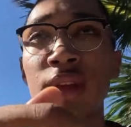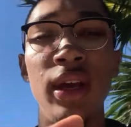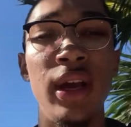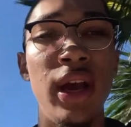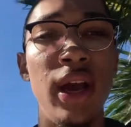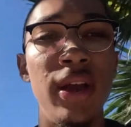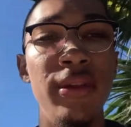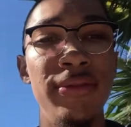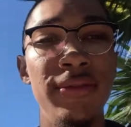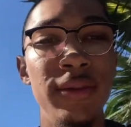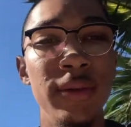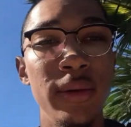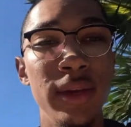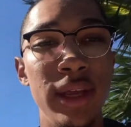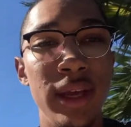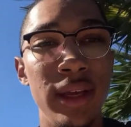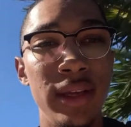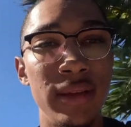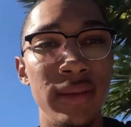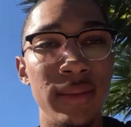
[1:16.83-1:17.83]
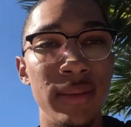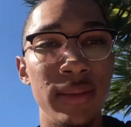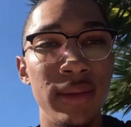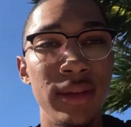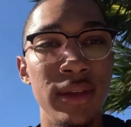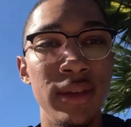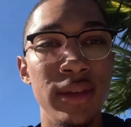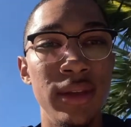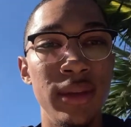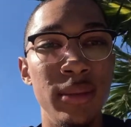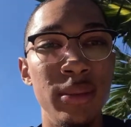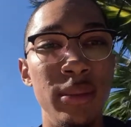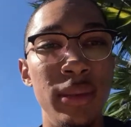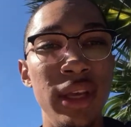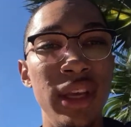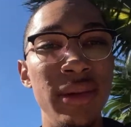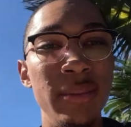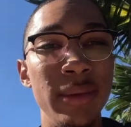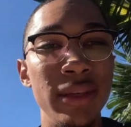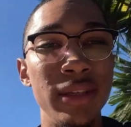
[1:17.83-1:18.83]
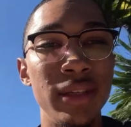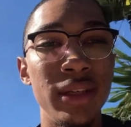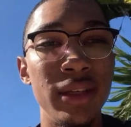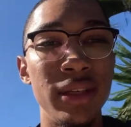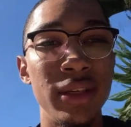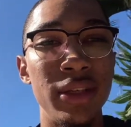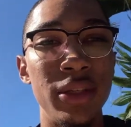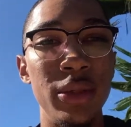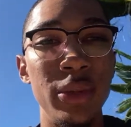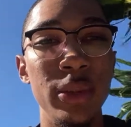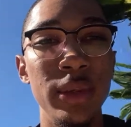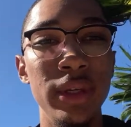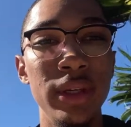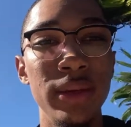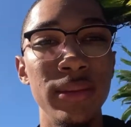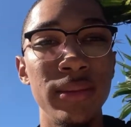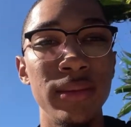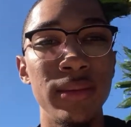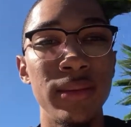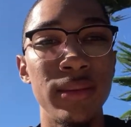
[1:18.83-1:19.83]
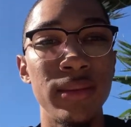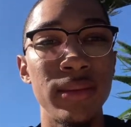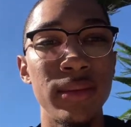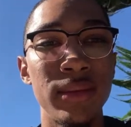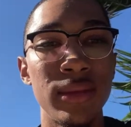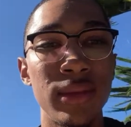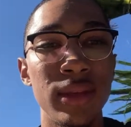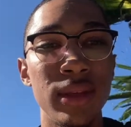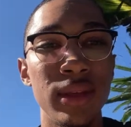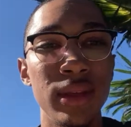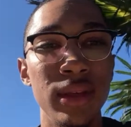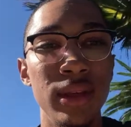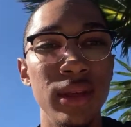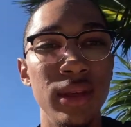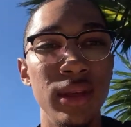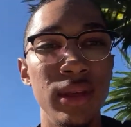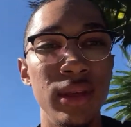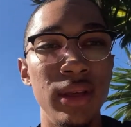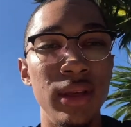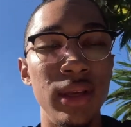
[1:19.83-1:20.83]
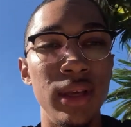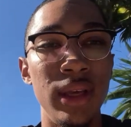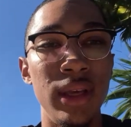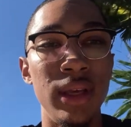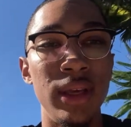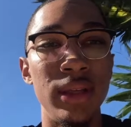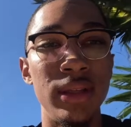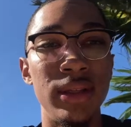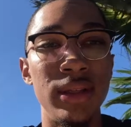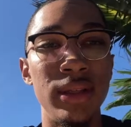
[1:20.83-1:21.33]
I feel like being misunderstood is